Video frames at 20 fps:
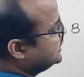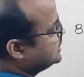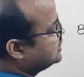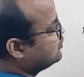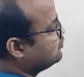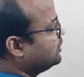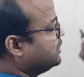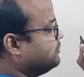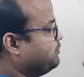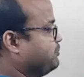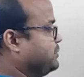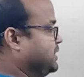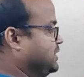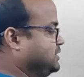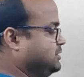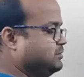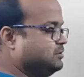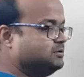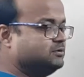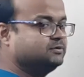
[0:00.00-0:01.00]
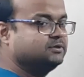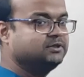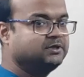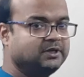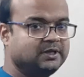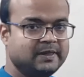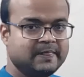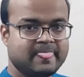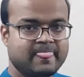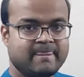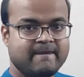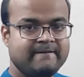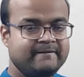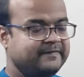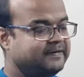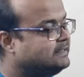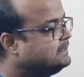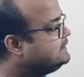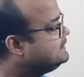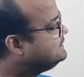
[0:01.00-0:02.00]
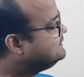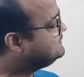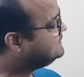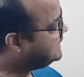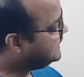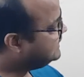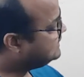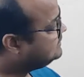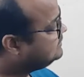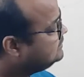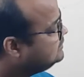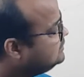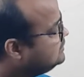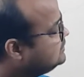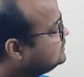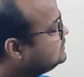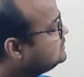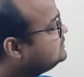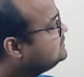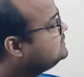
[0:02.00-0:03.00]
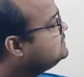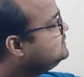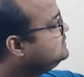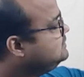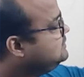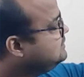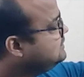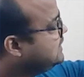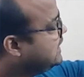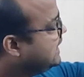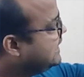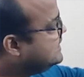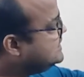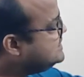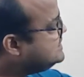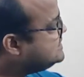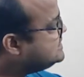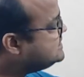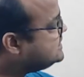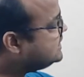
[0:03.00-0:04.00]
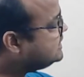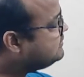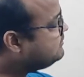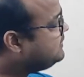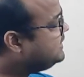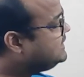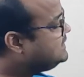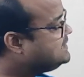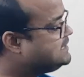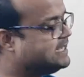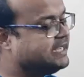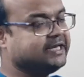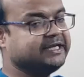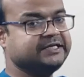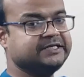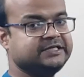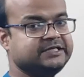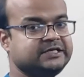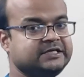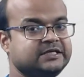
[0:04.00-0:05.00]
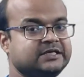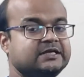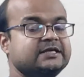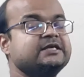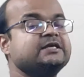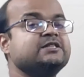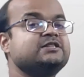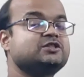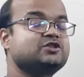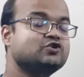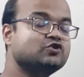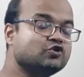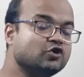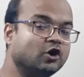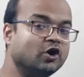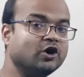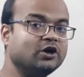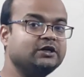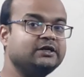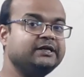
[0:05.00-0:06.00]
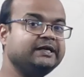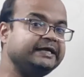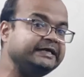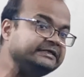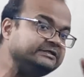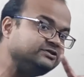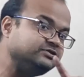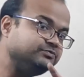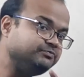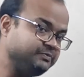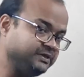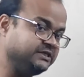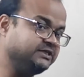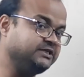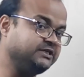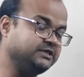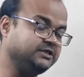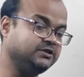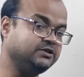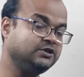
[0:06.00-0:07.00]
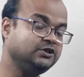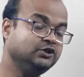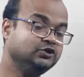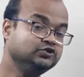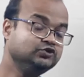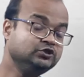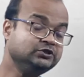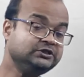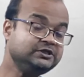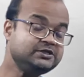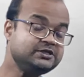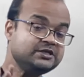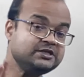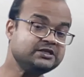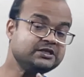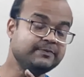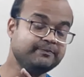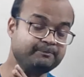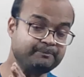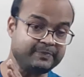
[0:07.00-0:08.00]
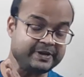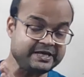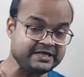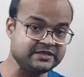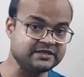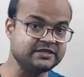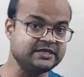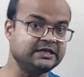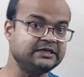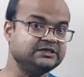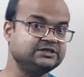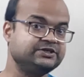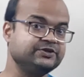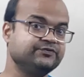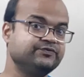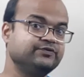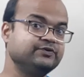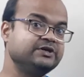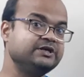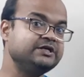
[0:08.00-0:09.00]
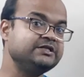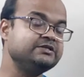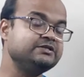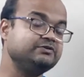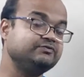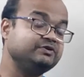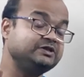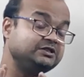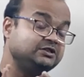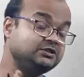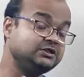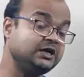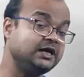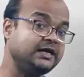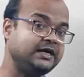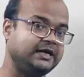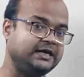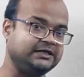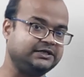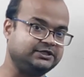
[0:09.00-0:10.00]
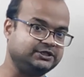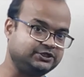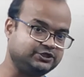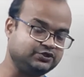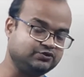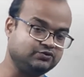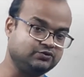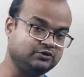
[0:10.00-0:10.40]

equal parts, then line segment AD is called its median. So this is the basic difference with the altitude.